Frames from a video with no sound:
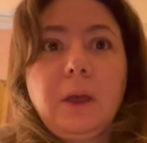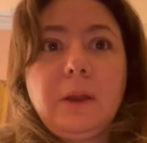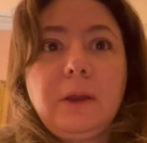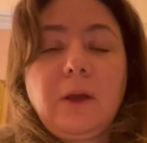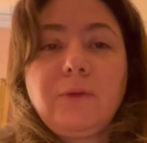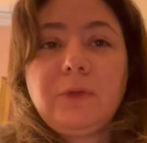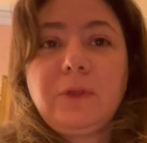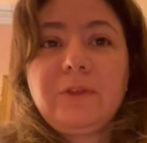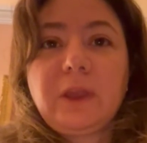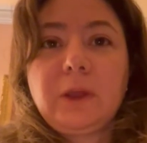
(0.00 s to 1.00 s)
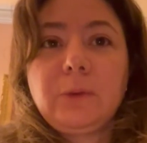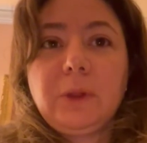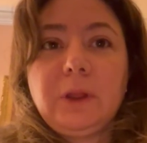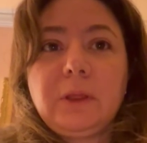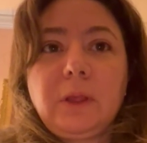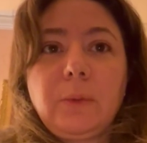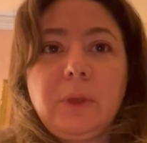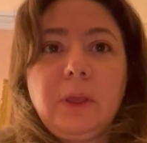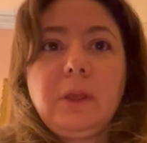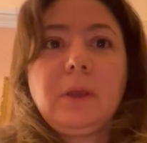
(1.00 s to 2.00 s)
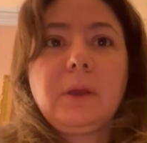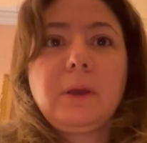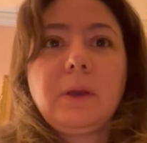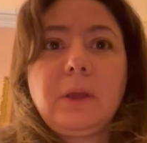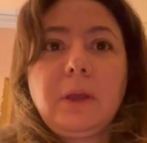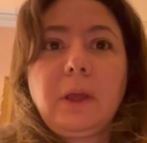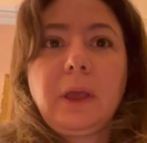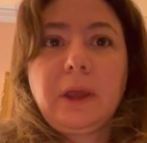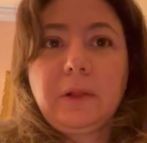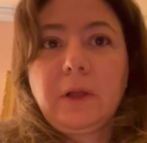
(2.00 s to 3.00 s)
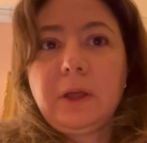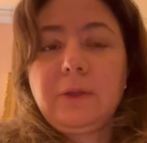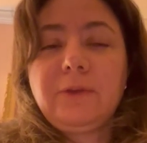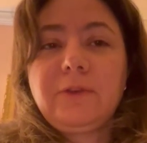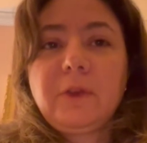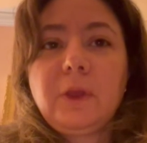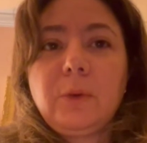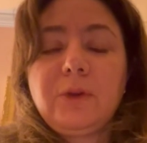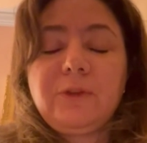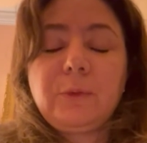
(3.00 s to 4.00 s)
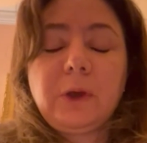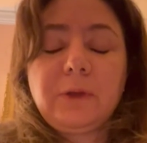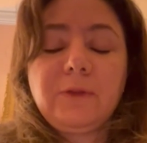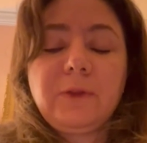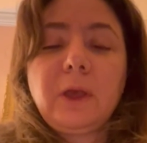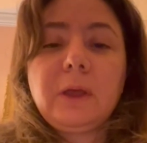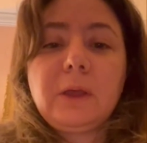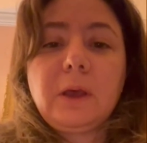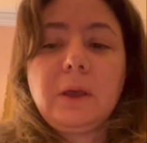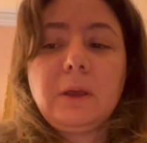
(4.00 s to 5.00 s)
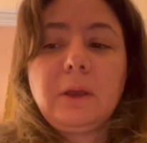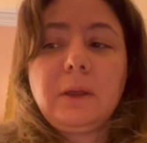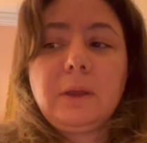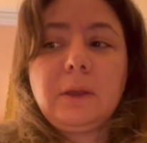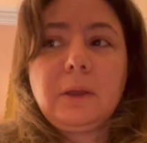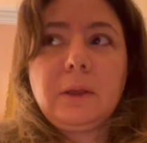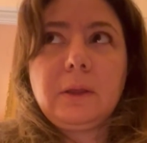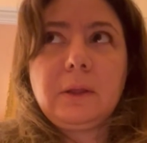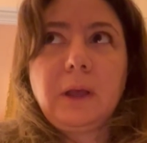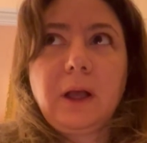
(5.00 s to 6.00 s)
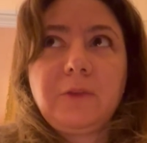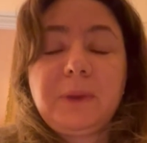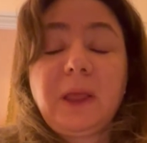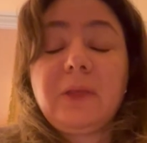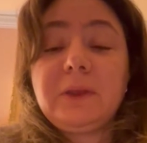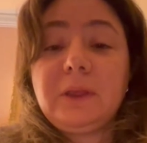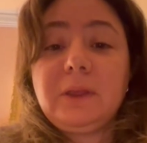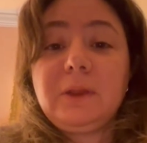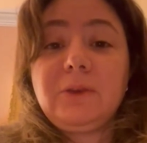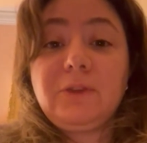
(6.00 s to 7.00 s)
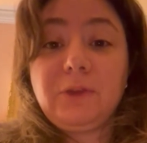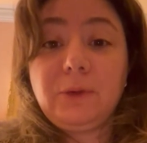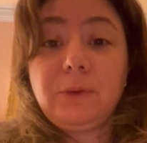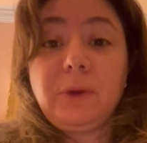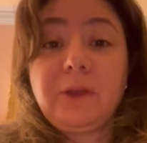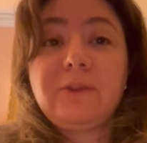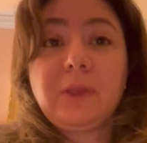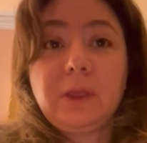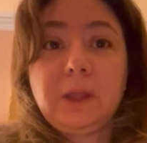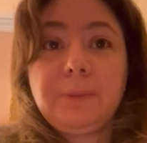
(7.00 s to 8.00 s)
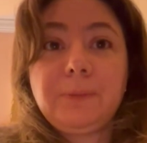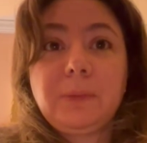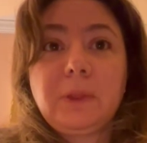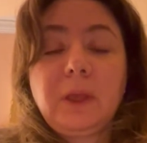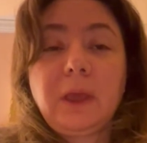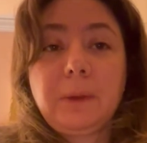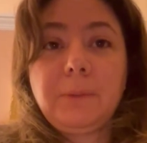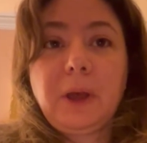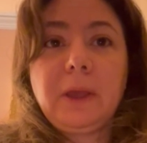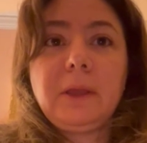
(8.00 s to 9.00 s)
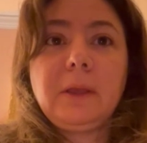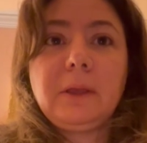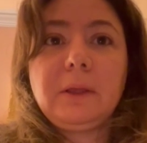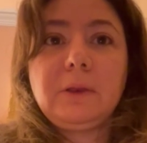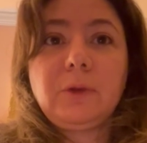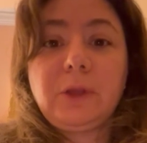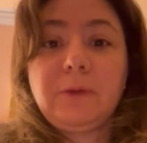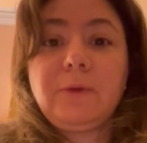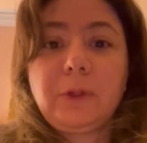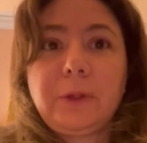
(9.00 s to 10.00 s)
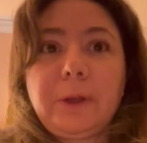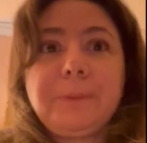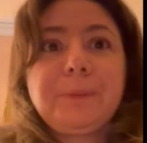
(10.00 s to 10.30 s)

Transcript: Now for the second reading that we analyzed, which was Hospitality to Hostility, again by Toyin Falola.